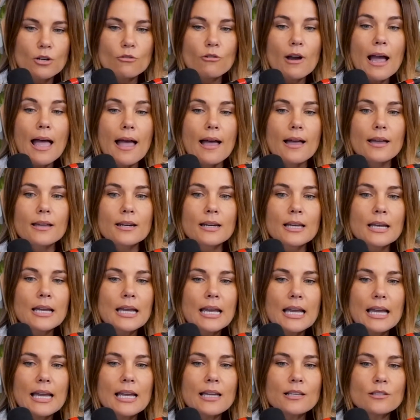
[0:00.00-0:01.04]
regret.
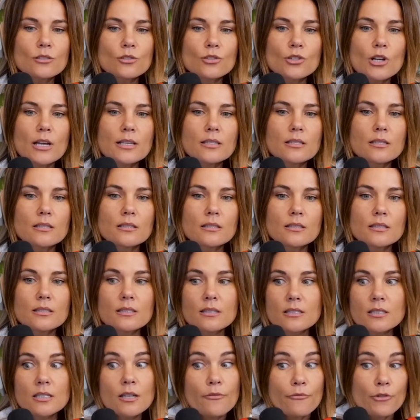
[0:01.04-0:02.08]
It's just
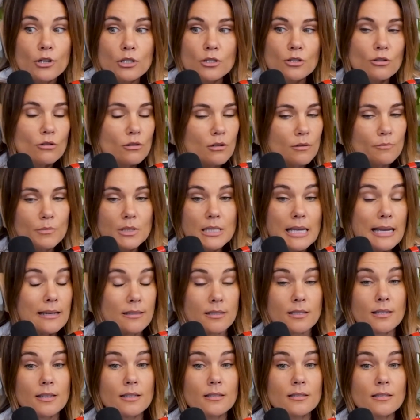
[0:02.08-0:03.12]
different
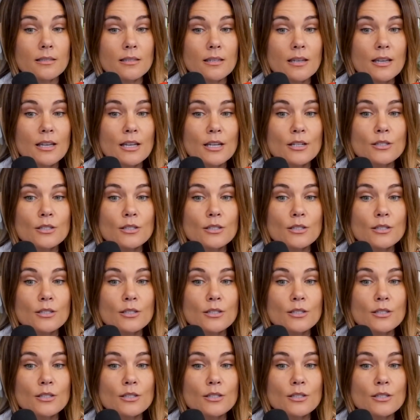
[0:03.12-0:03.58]
circumstances.